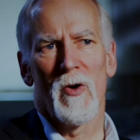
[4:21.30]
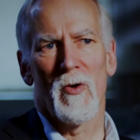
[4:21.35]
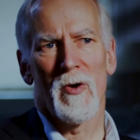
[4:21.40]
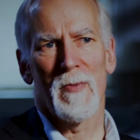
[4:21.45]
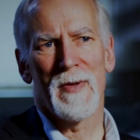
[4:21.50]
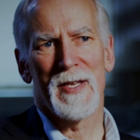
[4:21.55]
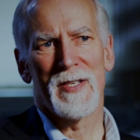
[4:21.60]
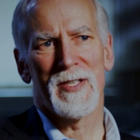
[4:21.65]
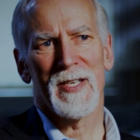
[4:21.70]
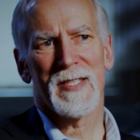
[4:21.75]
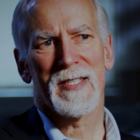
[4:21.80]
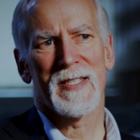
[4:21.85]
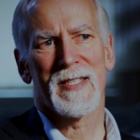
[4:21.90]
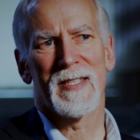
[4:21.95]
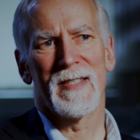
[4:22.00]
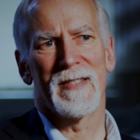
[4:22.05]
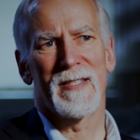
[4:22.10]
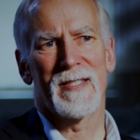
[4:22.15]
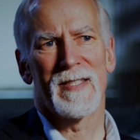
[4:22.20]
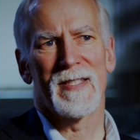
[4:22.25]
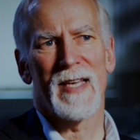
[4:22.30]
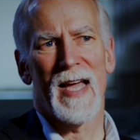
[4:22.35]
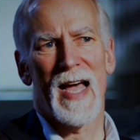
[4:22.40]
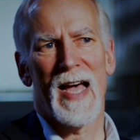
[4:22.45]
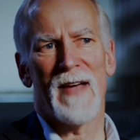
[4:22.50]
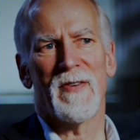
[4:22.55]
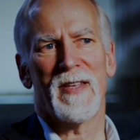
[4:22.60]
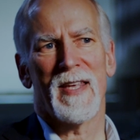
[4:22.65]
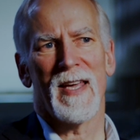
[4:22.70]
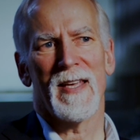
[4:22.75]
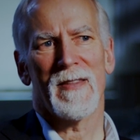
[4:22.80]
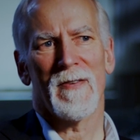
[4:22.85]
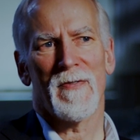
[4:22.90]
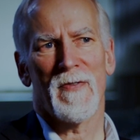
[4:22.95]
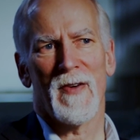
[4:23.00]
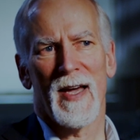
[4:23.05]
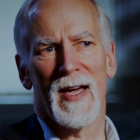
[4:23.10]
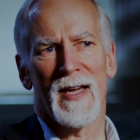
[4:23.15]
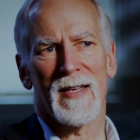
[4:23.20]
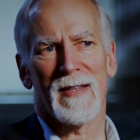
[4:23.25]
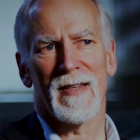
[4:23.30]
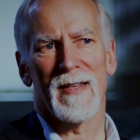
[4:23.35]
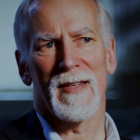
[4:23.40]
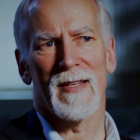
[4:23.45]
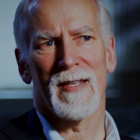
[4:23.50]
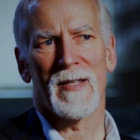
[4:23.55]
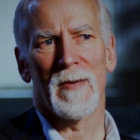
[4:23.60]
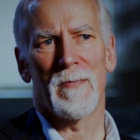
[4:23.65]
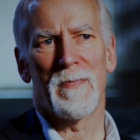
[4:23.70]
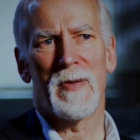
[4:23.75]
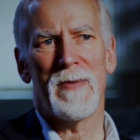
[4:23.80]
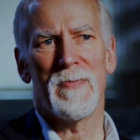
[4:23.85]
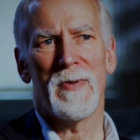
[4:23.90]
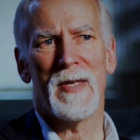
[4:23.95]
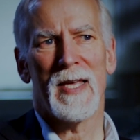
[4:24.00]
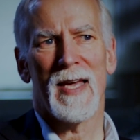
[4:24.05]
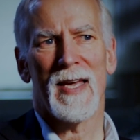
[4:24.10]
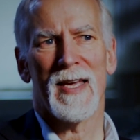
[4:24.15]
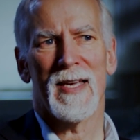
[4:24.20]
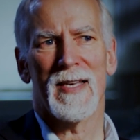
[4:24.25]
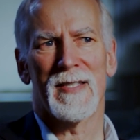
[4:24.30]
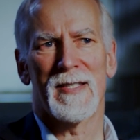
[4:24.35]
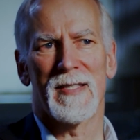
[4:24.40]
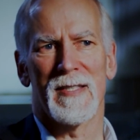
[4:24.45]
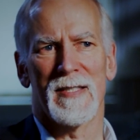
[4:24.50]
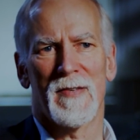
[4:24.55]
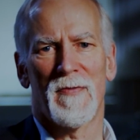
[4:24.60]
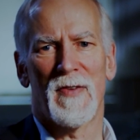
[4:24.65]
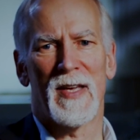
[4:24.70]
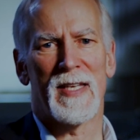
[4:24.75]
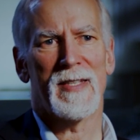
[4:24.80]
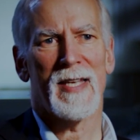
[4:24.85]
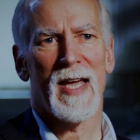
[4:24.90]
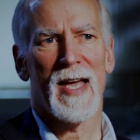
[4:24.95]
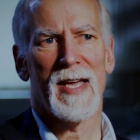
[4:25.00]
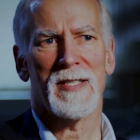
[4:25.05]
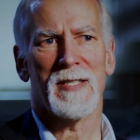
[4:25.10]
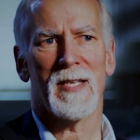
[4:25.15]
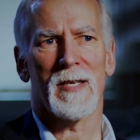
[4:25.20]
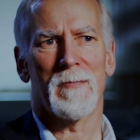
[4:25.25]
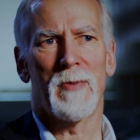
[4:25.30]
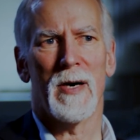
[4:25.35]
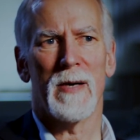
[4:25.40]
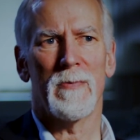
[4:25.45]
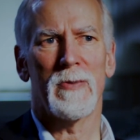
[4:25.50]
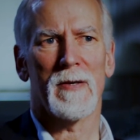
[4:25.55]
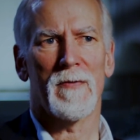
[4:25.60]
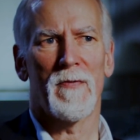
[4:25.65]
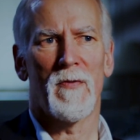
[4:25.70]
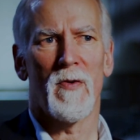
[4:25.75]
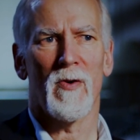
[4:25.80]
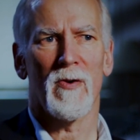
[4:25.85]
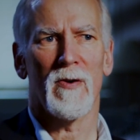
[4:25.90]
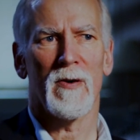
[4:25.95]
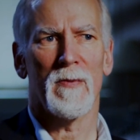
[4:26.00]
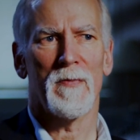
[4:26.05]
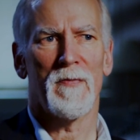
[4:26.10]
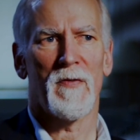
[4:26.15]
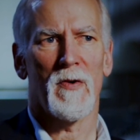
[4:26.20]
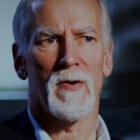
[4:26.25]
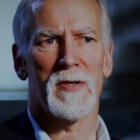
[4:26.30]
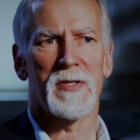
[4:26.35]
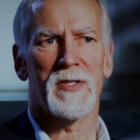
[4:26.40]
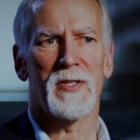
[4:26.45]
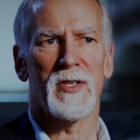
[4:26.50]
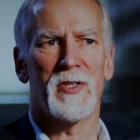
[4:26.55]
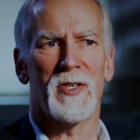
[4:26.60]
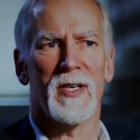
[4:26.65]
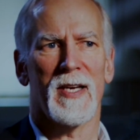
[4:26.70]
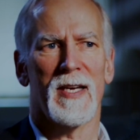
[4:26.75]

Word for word: would be just to advocate the fact that the PPA is this fantastic public forum for exchanging